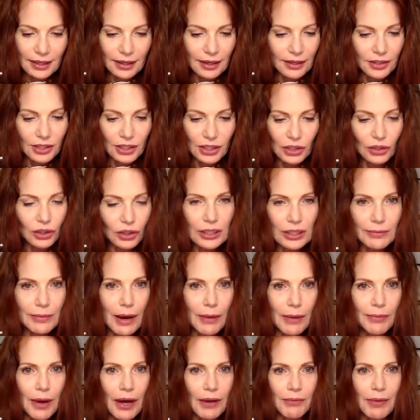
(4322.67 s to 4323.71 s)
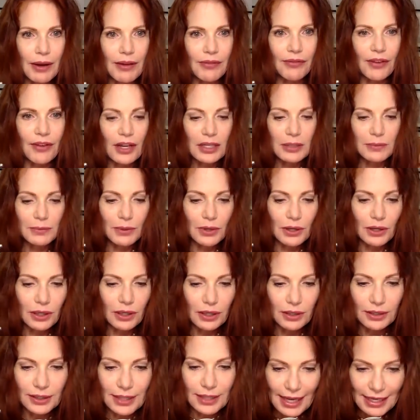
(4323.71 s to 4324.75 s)
I just looked him up on my Facebook.
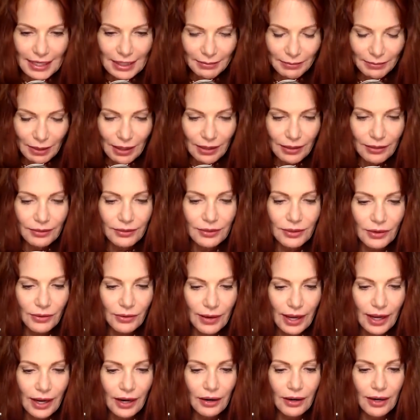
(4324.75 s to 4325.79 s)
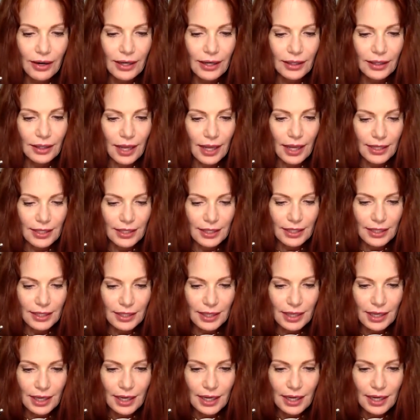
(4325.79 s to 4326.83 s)
Yes, no hair and
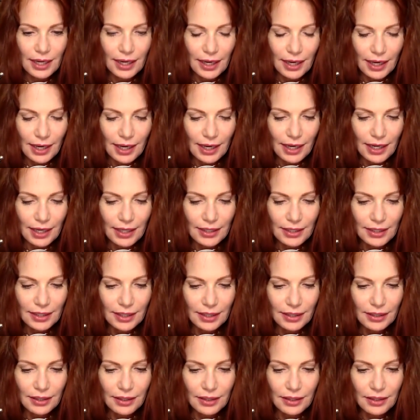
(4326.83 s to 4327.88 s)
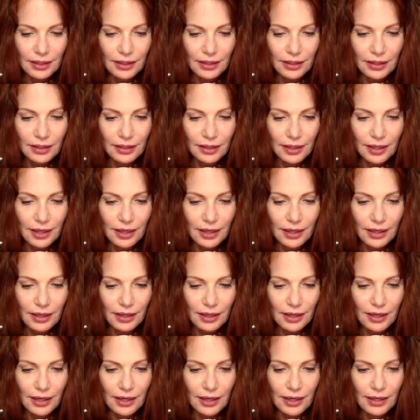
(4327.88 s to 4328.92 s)
glasses. Yep. And I'll send
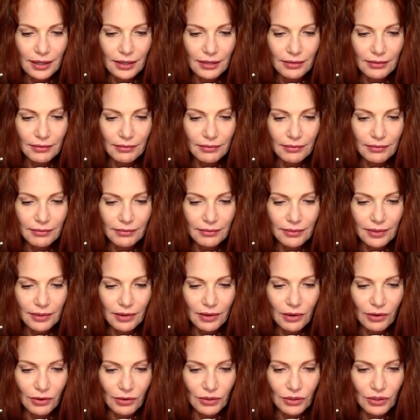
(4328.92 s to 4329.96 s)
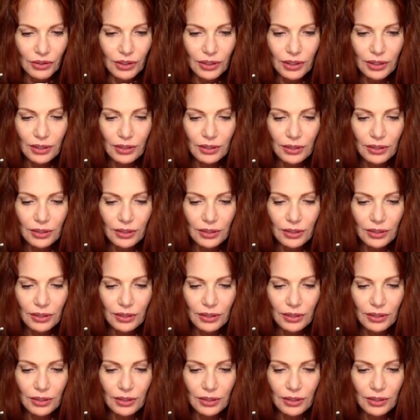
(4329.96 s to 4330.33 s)
you the picture